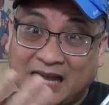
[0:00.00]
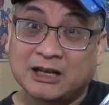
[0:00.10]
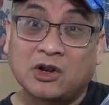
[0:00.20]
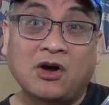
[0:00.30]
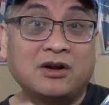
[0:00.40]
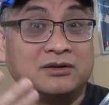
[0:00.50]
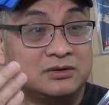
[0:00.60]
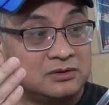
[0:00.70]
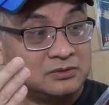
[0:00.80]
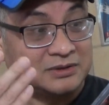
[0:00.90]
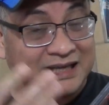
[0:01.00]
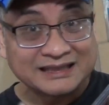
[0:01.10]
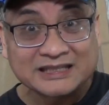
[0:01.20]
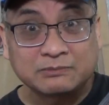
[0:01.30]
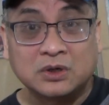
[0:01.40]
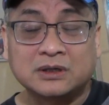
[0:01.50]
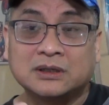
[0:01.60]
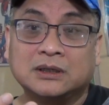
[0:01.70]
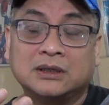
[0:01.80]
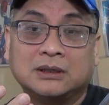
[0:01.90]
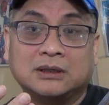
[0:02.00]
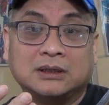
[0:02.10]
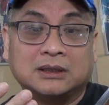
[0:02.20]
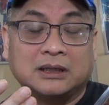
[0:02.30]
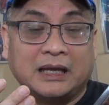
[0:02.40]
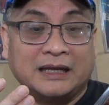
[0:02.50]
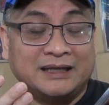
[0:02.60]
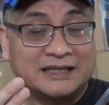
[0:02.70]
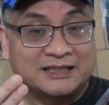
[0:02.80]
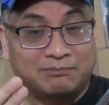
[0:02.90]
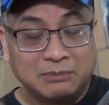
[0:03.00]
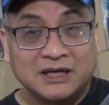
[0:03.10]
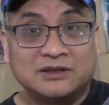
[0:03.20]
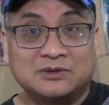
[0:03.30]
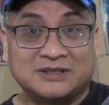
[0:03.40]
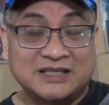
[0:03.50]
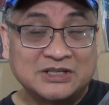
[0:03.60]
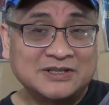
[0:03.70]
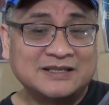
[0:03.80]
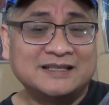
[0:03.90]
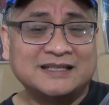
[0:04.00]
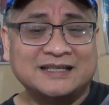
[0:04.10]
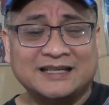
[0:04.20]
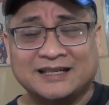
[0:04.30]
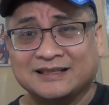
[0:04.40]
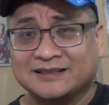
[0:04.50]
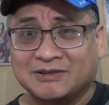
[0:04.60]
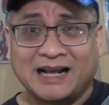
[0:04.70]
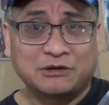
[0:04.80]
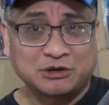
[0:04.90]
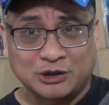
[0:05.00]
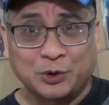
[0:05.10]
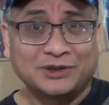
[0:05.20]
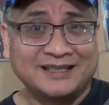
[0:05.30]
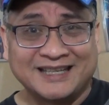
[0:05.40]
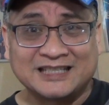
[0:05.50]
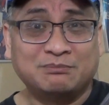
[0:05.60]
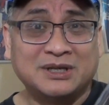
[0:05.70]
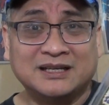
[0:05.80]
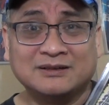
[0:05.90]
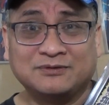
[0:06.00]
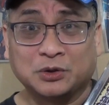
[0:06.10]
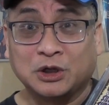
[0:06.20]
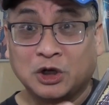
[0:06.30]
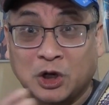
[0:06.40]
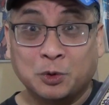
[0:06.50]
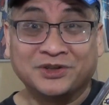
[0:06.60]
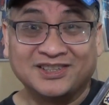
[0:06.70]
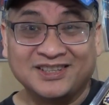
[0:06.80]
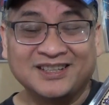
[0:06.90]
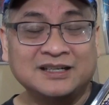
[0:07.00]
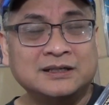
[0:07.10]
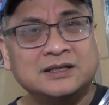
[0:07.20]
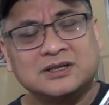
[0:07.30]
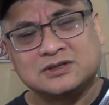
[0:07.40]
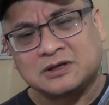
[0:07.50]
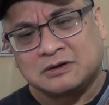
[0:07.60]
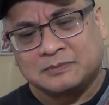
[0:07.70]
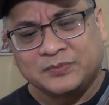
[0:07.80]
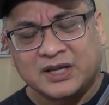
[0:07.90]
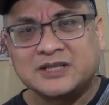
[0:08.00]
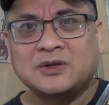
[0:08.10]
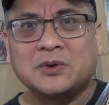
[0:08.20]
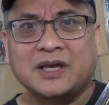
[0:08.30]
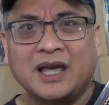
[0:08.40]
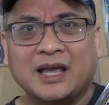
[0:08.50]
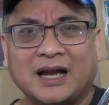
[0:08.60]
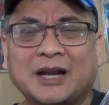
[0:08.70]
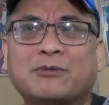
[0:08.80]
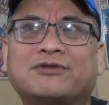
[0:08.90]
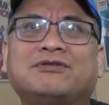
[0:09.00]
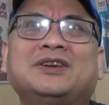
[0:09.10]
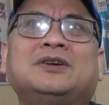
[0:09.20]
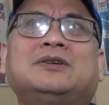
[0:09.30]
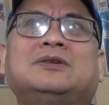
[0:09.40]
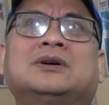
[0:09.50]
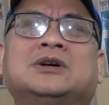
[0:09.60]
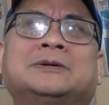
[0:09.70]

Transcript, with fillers: that long to get this book and then submit it to CGC and you know how slow things has been for the lower tier. So it's okay. I don't feel